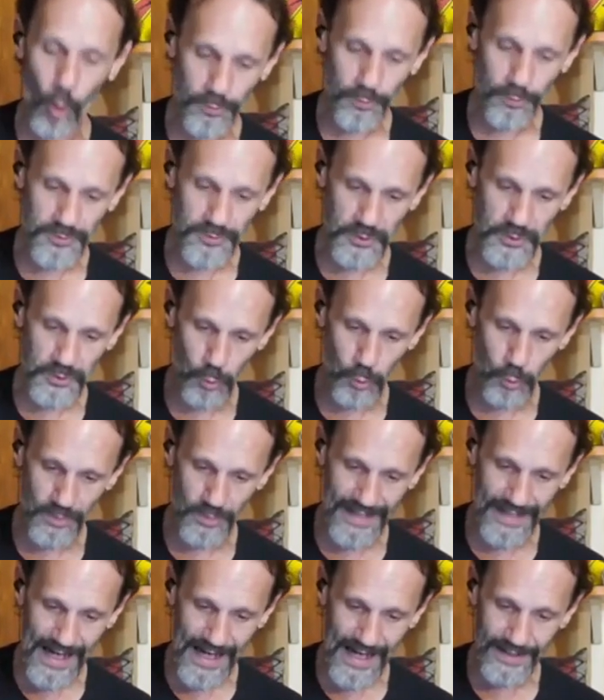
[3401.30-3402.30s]
old
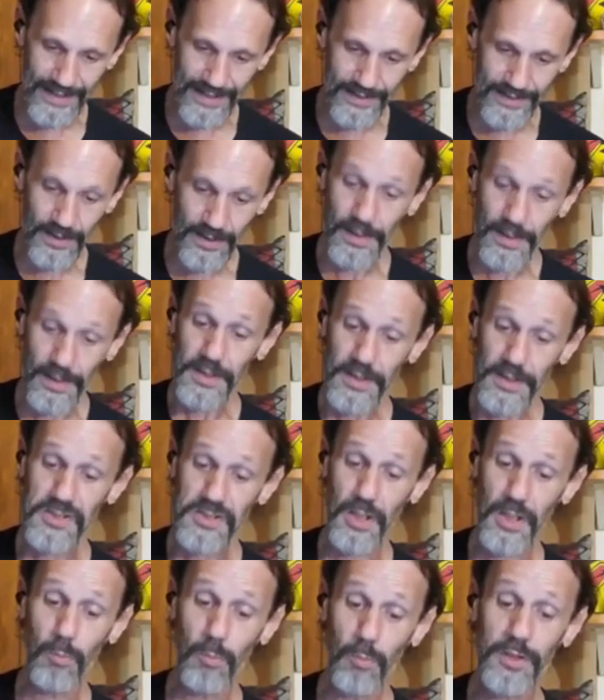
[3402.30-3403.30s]
school guy,
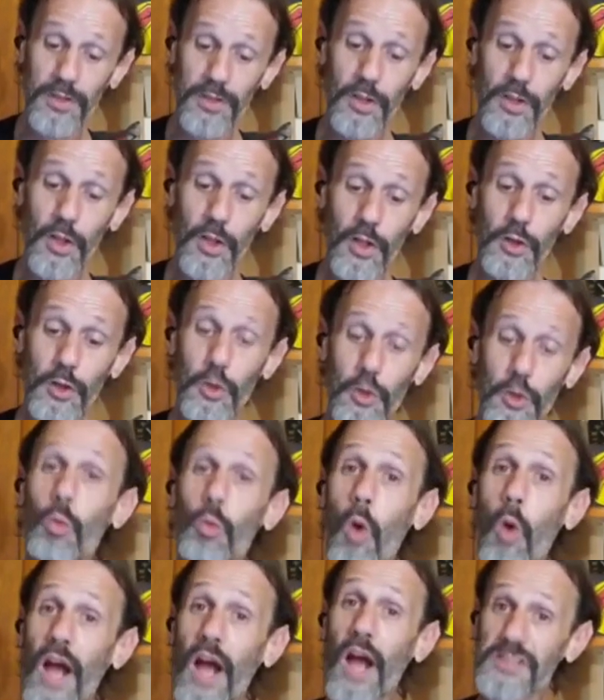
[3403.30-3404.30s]
someone
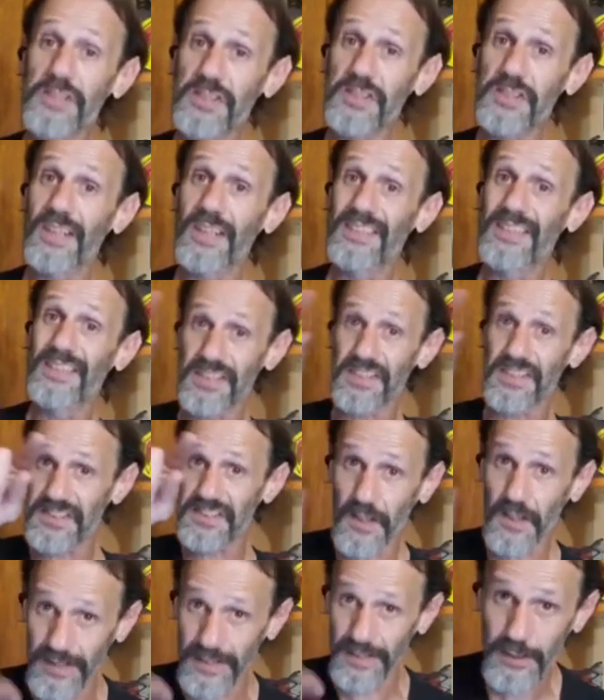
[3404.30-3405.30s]
you watched to
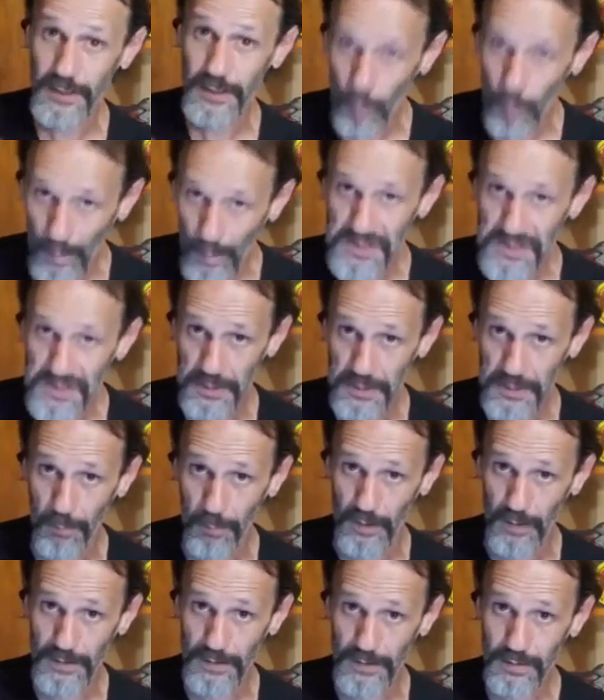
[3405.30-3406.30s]
study,
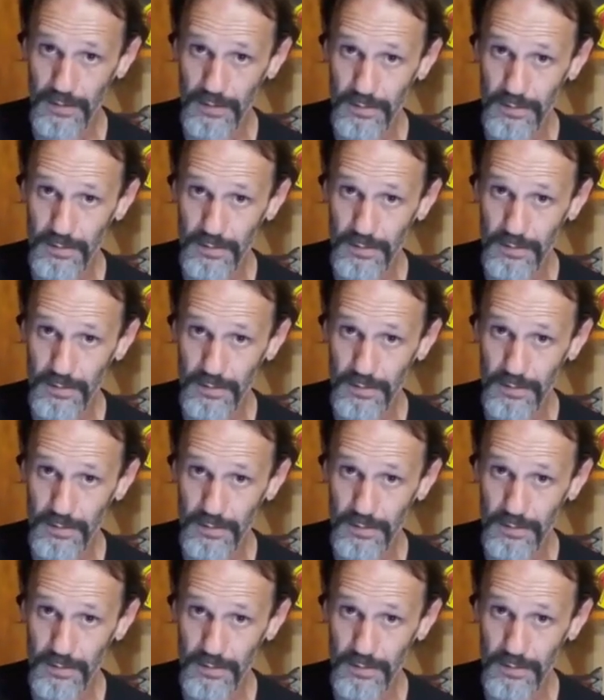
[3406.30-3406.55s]
question mark.